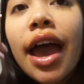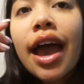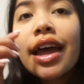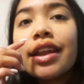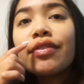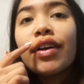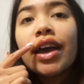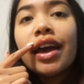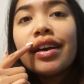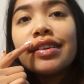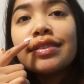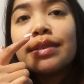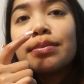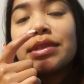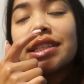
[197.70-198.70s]
and if I
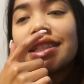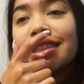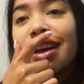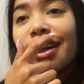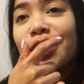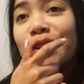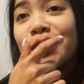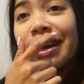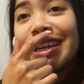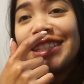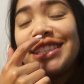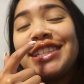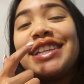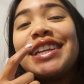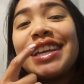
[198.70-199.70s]
have some
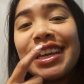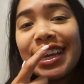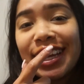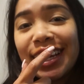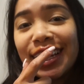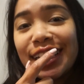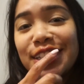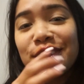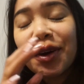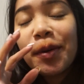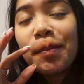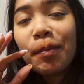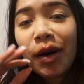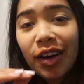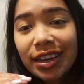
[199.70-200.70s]
discoloration here,
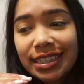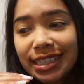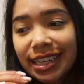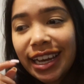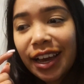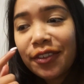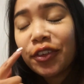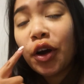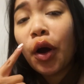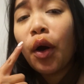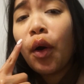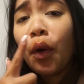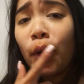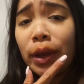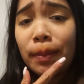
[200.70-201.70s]
don't mind it. I've
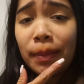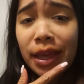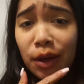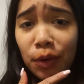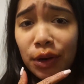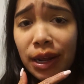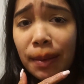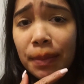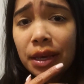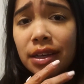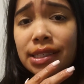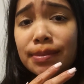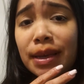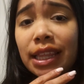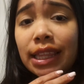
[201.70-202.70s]
got ointment on it
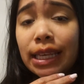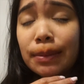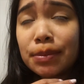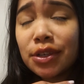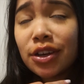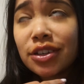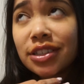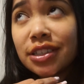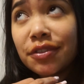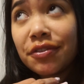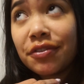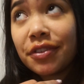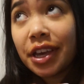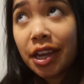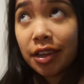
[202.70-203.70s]
because my lips are
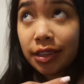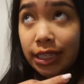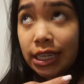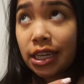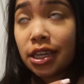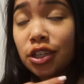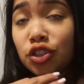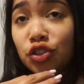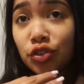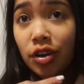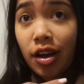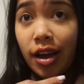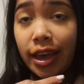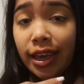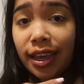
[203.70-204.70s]
severely
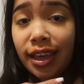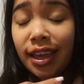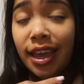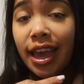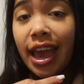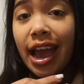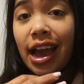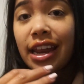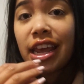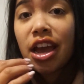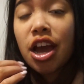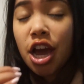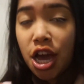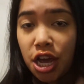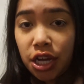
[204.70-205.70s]
dry and it
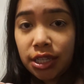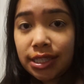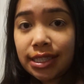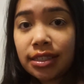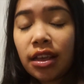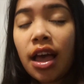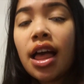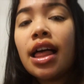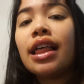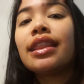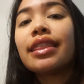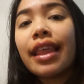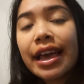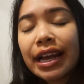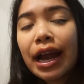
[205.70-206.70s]
hurts
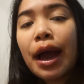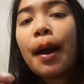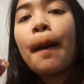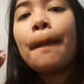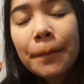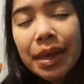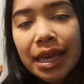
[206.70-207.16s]
like a...